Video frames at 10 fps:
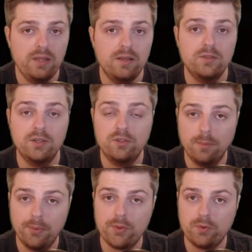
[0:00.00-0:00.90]
there is a
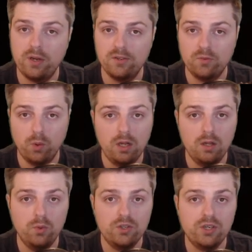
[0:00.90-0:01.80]
top 3 as
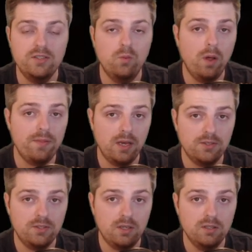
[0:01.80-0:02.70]
well, which has
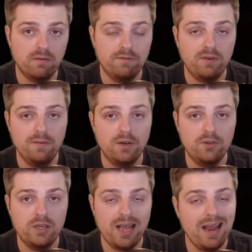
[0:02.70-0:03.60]
$1,000,
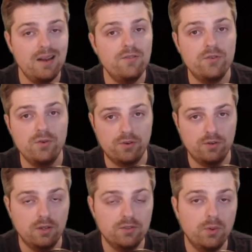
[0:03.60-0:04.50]
$500 and
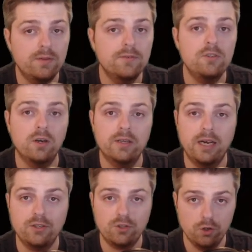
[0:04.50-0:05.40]
$200 worth of stock
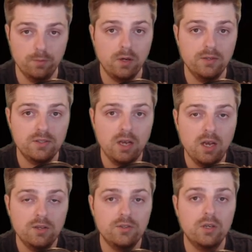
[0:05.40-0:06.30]
cash coupons.
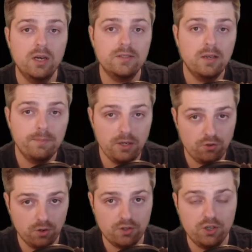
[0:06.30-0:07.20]
So guys, be
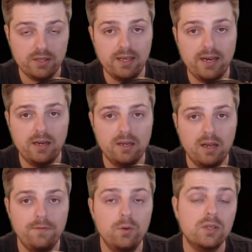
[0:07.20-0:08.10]
sure to check that out.
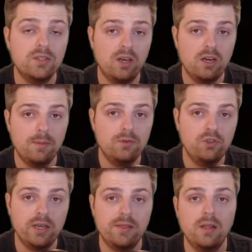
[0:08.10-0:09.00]
If you want to sign up,
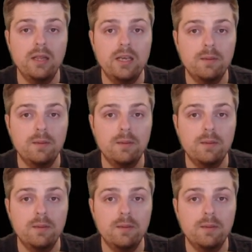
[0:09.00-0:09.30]
check out the link